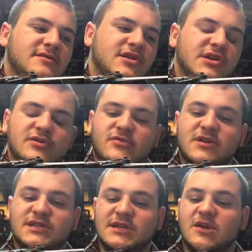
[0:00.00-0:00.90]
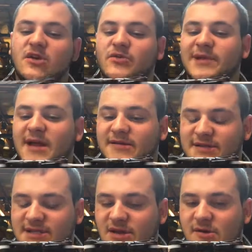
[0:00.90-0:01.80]
turn your throttle stick all the way down to
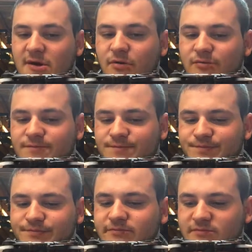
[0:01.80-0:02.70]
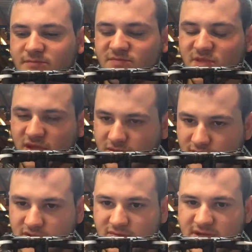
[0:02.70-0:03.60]
0, your
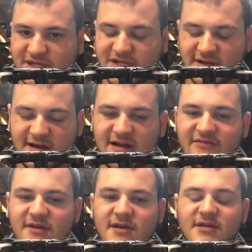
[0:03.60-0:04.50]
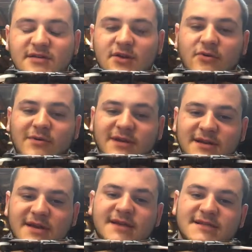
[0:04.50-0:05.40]
rotor blades shut off. No, what
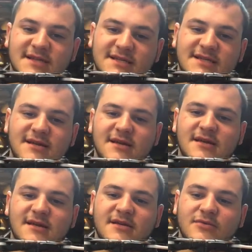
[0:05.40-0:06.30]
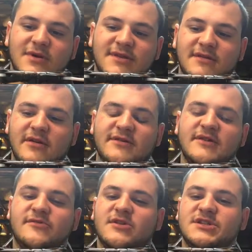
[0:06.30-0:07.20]
it does is, what all
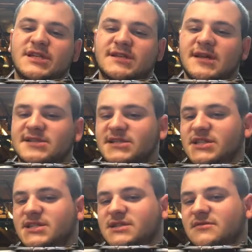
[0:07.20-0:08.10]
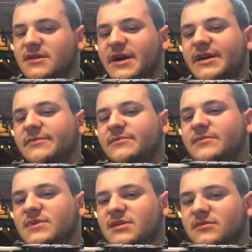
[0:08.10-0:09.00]
that throttle stick does is just
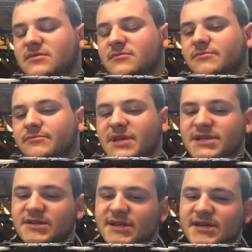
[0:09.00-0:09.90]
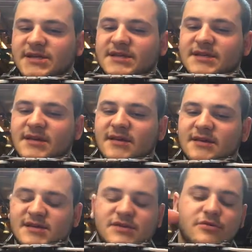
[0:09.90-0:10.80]
pitch these
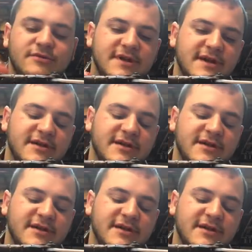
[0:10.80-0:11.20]
so